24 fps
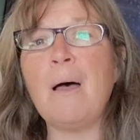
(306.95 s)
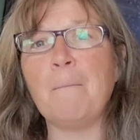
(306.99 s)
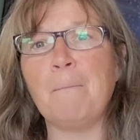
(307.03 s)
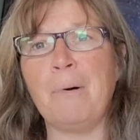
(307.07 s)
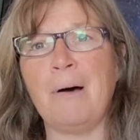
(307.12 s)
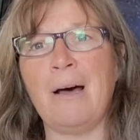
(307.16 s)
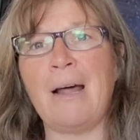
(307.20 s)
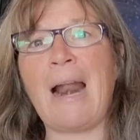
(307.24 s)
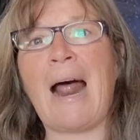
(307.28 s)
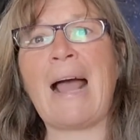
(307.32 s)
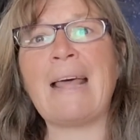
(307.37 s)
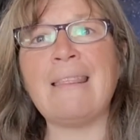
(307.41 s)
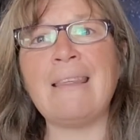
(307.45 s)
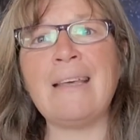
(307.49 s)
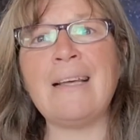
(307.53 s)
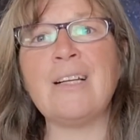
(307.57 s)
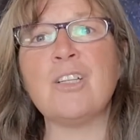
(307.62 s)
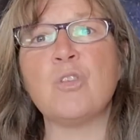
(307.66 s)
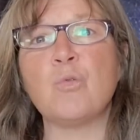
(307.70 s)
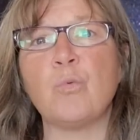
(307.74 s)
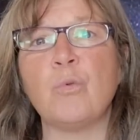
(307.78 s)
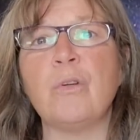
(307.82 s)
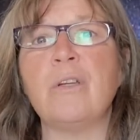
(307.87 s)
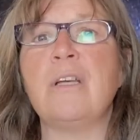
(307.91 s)
But I think
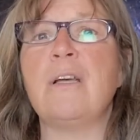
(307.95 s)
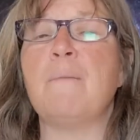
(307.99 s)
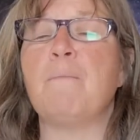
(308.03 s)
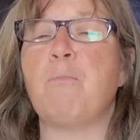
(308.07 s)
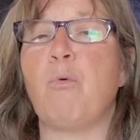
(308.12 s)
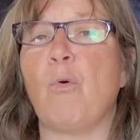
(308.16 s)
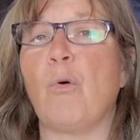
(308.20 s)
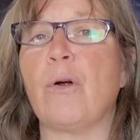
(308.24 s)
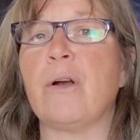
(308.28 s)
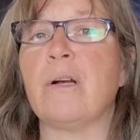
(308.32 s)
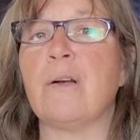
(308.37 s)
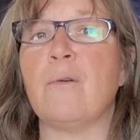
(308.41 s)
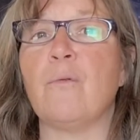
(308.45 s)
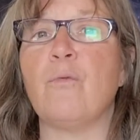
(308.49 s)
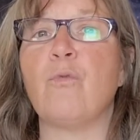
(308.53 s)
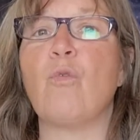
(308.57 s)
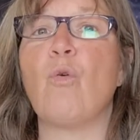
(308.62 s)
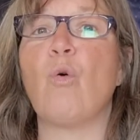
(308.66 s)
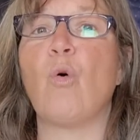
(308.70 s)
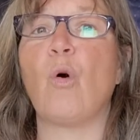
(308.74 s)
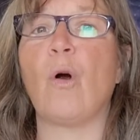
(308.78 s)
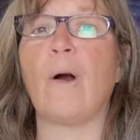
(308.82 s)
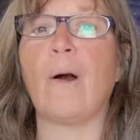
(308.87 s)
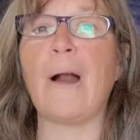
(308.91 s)
it's really important
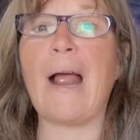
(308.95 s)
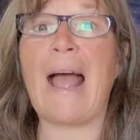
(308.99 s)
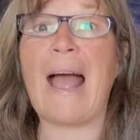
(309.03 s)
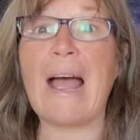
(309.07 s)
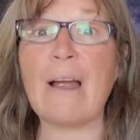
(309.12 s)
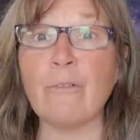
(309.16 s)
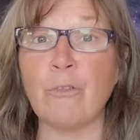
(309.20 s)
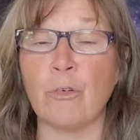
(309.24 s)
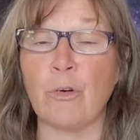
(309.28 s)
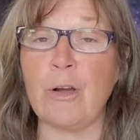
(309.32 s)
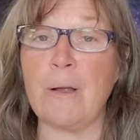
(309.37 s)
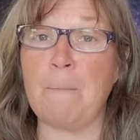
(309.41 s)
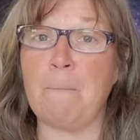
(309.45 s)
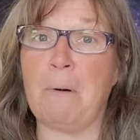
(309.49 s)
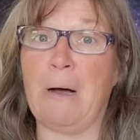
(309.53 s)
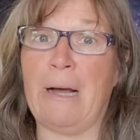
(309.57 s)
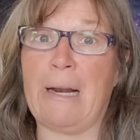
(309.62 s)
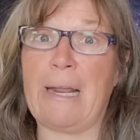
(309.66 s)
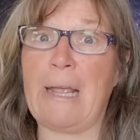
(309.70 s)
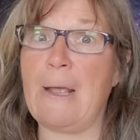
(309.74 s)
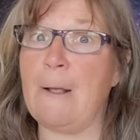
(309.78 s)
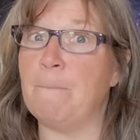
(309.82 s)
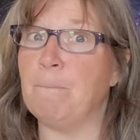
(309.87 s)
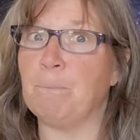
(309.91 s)
for
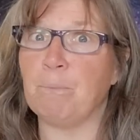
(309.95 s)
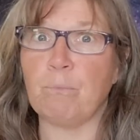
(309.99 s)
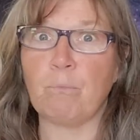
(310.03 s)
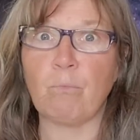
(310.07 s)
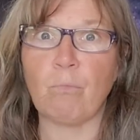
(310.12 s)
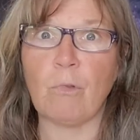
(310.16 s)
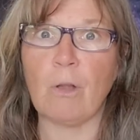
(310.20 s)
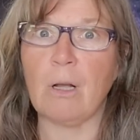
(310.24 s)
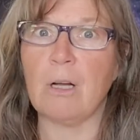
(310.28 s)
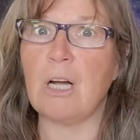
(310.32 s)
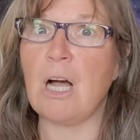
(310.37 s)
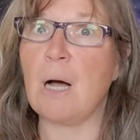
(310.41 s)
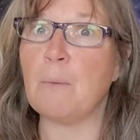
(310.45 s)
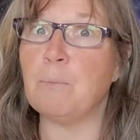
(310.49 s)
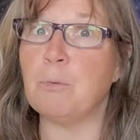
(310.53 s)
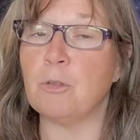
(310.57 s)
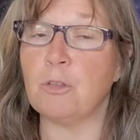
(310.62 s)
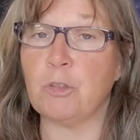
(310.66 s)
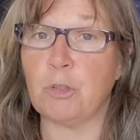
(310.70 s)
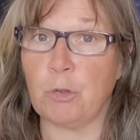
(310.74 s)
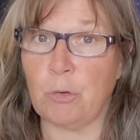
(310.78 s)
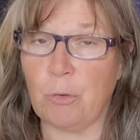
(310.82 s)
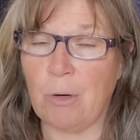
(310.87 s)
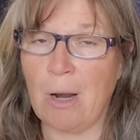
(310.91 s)
everybody, coupled or